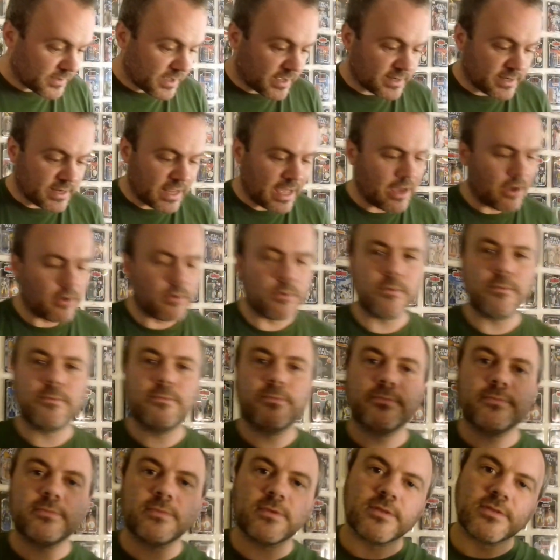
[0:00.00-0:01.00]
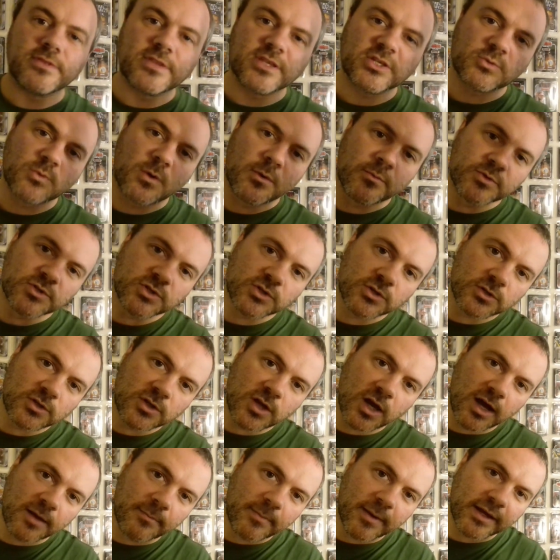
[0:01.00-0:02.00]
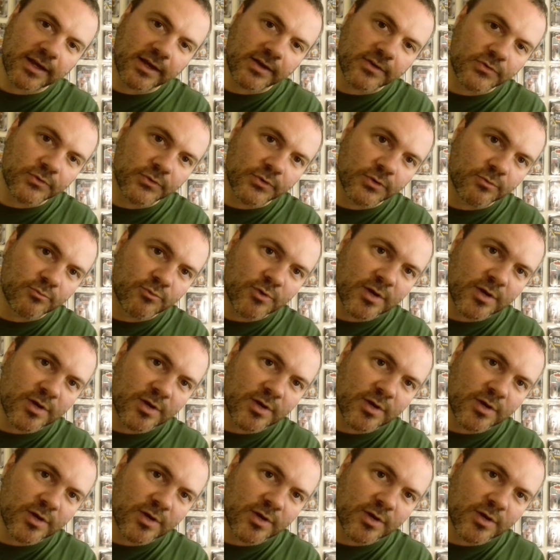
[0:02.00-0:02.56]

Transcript: and now this one was a good card back, I thought.